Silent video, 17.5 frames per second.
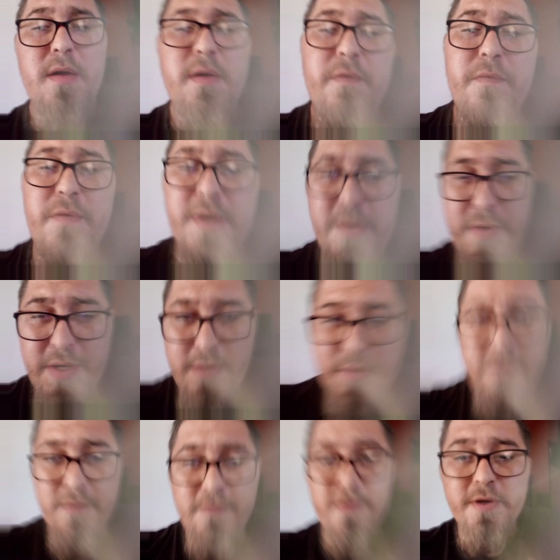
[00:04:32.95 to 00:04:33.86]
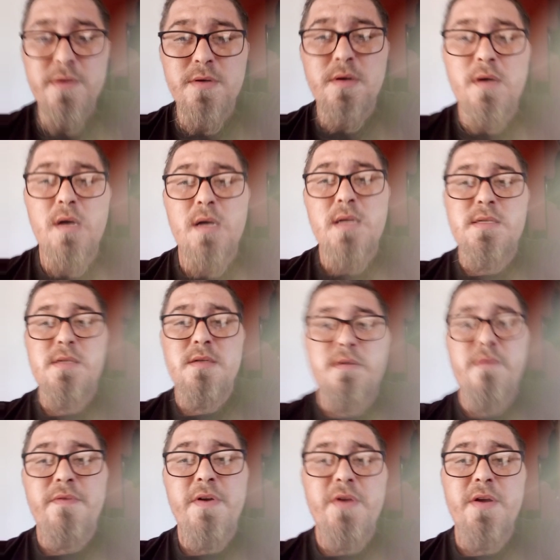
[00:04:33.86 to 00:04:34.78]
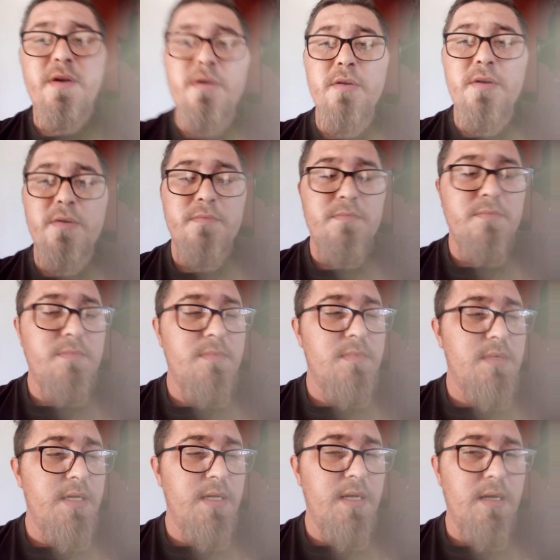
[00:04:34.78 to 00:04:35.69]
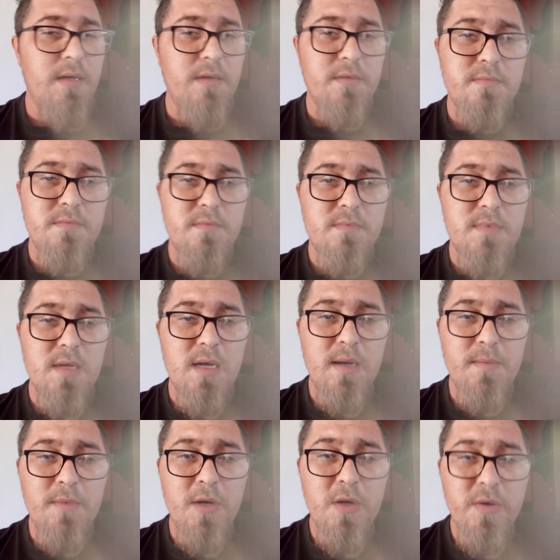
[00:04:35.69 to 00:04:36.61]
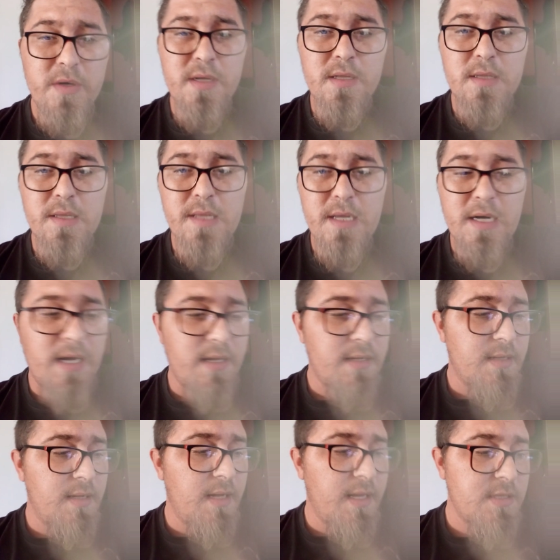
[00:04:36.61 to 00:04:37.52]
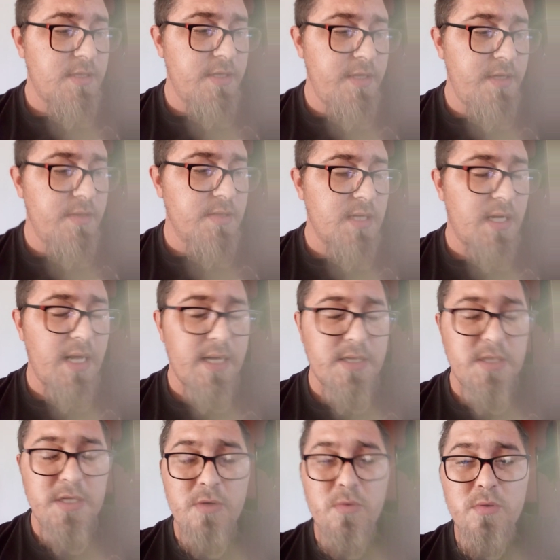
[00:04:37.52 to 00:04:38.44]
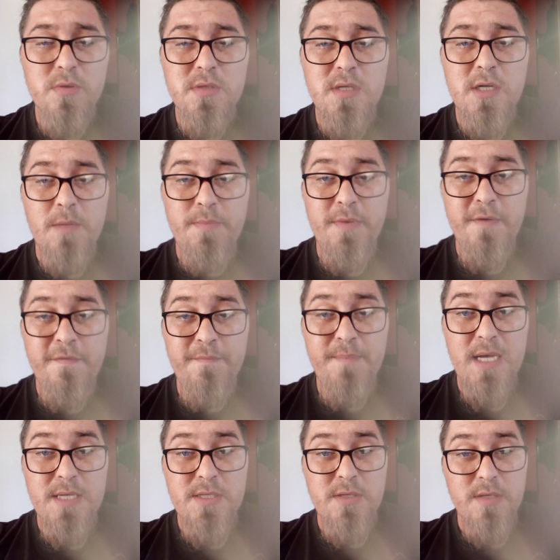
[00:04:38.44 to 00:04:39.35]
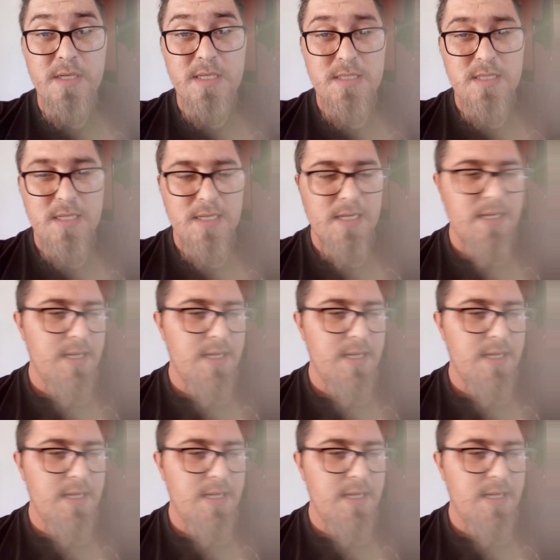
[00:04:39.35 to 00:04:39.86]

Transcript: Very good for you. It's a very good, lure that I'd like to use, and I actually caught a couple of bass on it.